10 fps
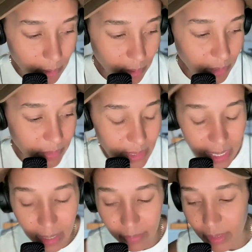early
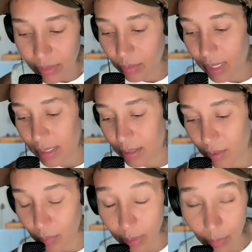retiring in
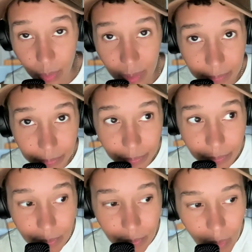2021,
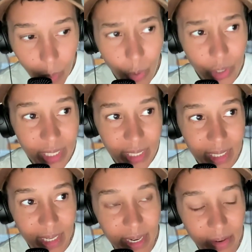working
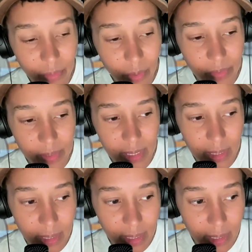in a death row
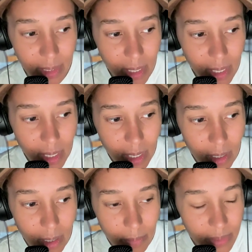facility.
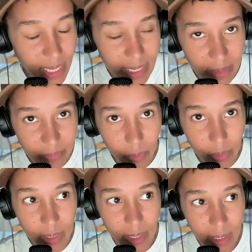It's not death
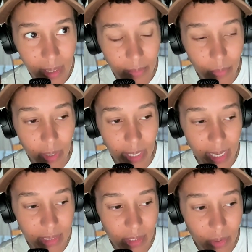row anymore. They
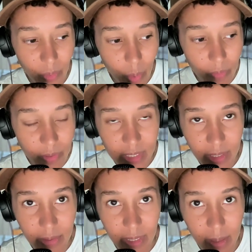actually
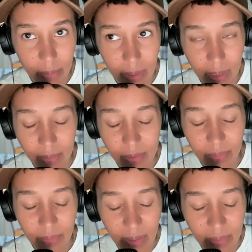overturned it, but it was
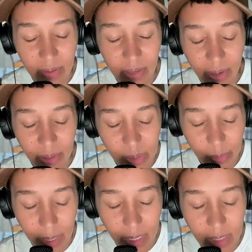a very dark
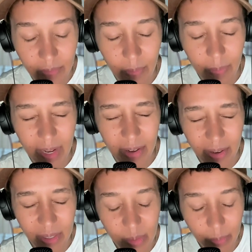space. And from that
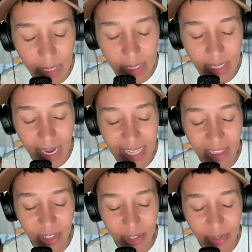dark space, I
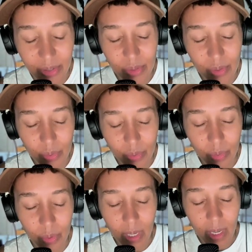learned
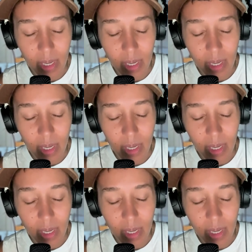to